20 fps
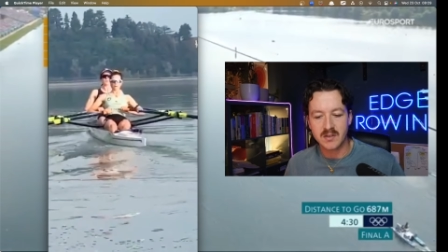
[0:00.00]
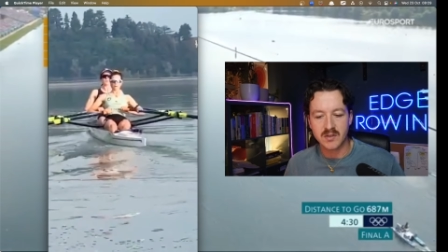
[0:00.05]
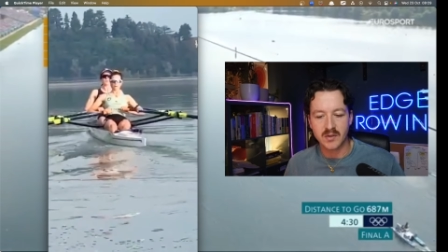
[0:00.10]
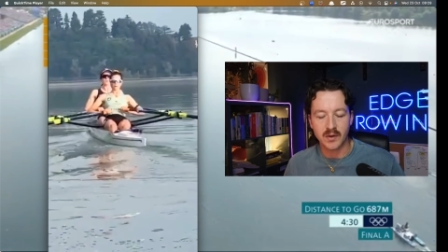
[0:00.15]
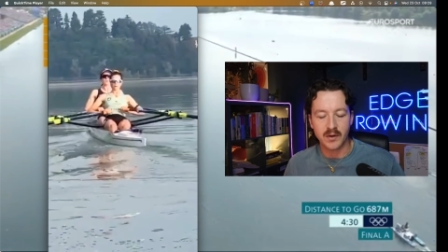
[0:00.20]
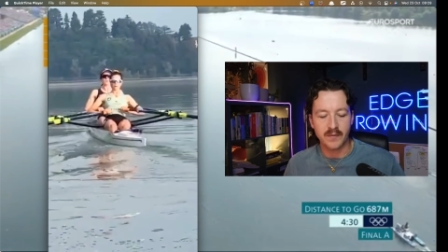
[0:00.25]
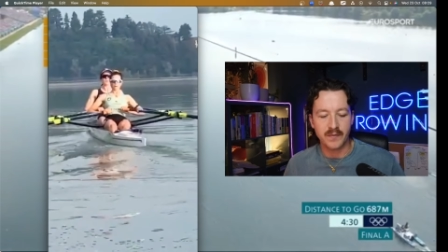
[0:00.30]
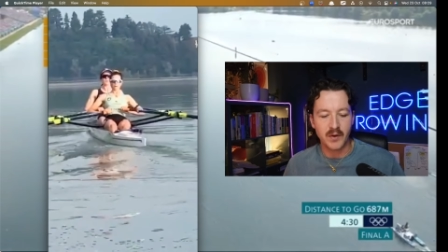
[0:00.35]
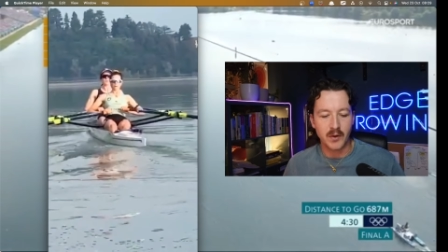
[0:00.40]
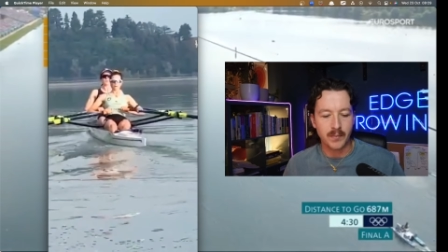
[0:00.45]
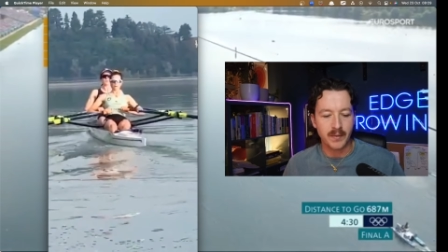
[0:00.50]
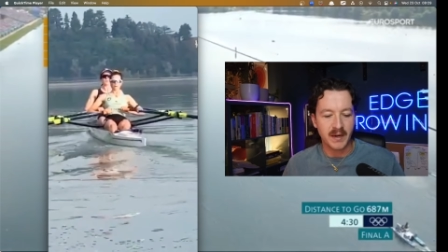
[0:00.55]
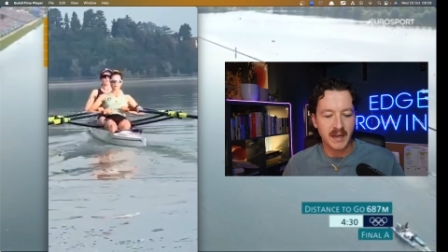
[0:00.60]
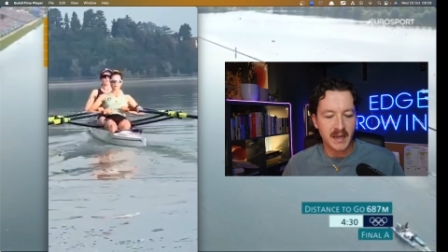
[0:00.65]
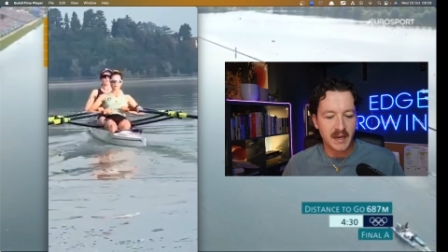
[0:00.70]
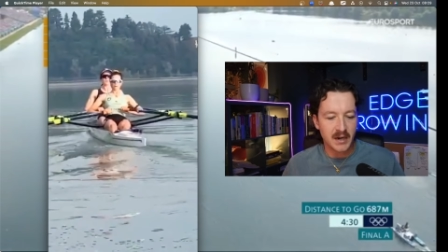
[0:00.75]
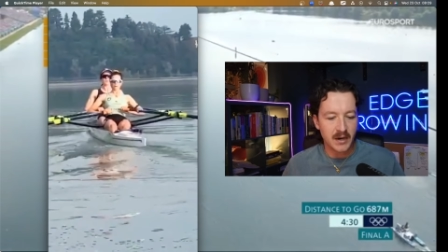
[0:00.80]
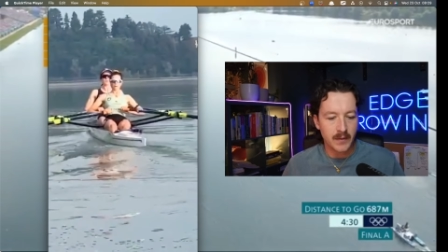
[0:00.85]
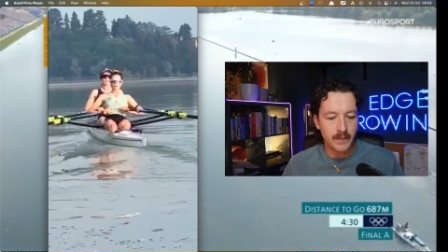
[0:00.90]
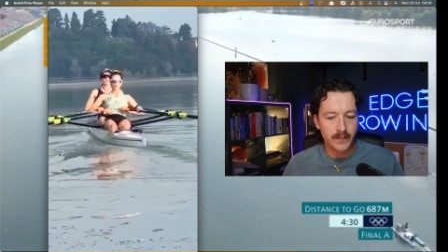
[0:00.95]
So if you're a
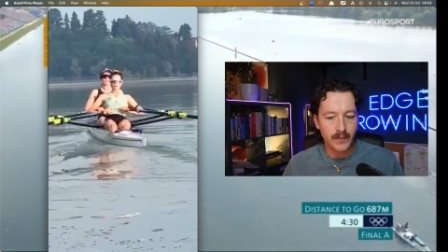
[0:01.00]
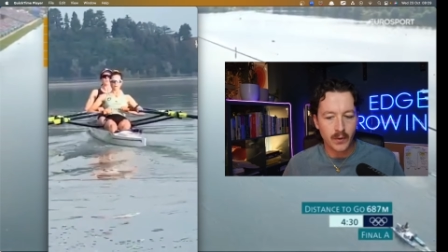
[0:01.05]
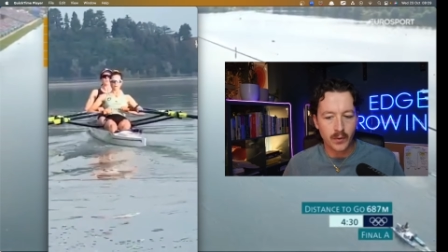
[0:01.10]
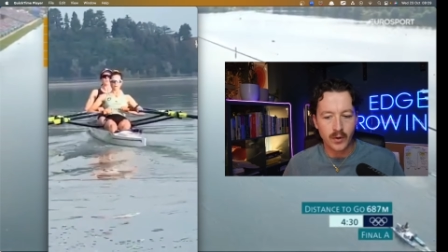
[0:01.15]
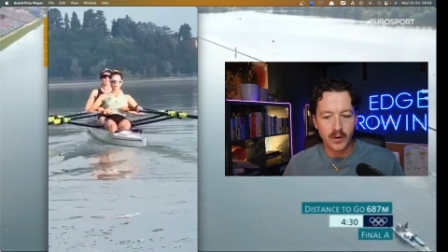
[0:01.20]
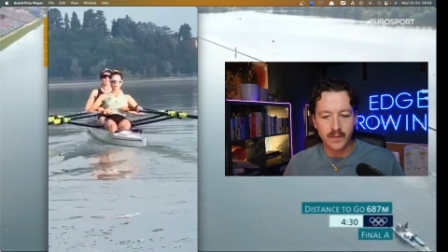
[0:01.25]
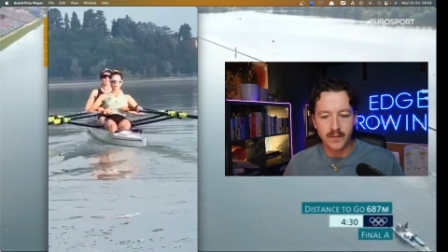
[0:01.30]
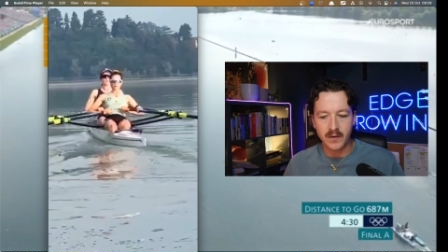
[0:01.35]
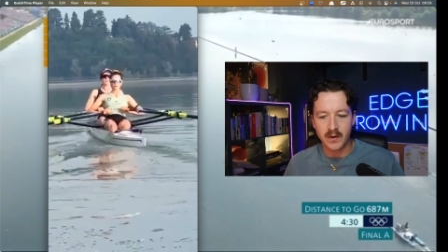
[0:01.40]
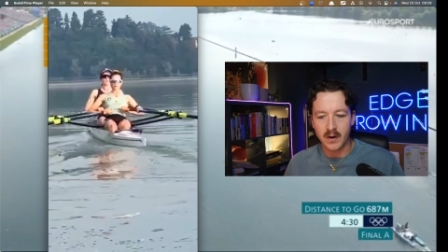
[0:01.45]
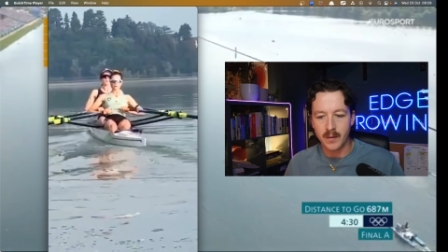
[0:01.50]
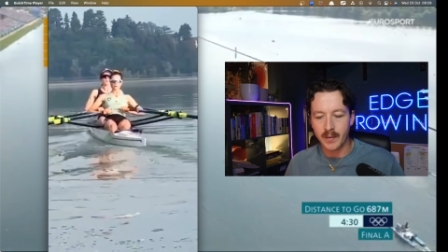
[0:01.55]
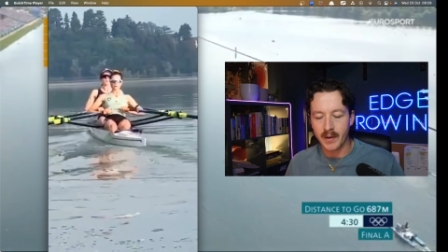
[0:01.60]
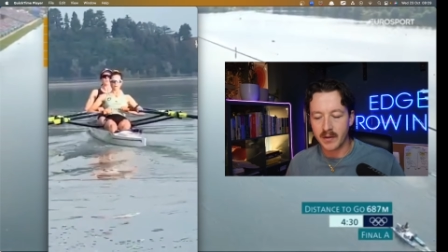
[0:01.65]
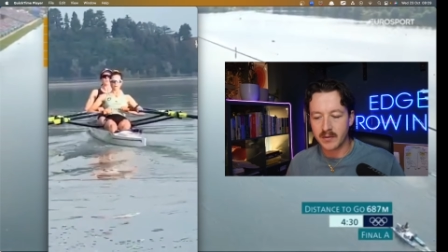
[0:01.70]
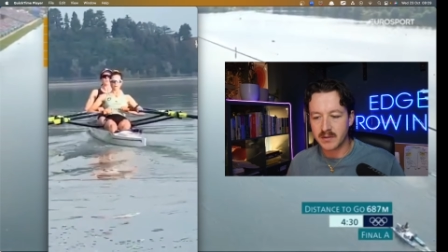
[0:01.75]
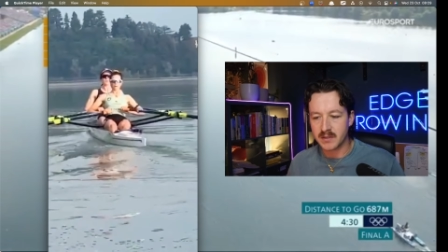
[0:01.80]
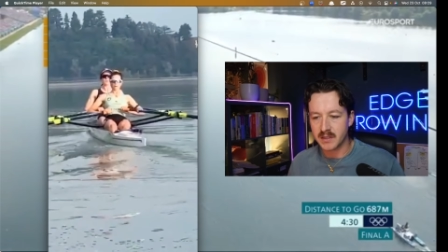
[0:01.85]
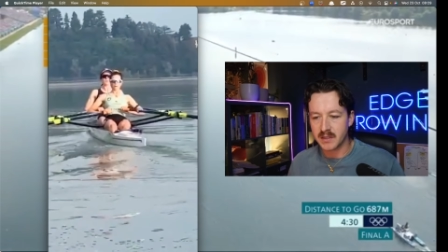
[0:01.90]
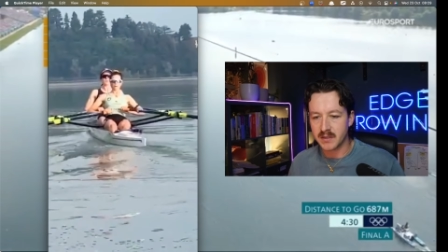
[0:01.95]
beginner or if you're
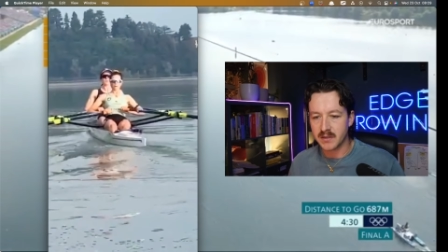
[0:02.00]
about to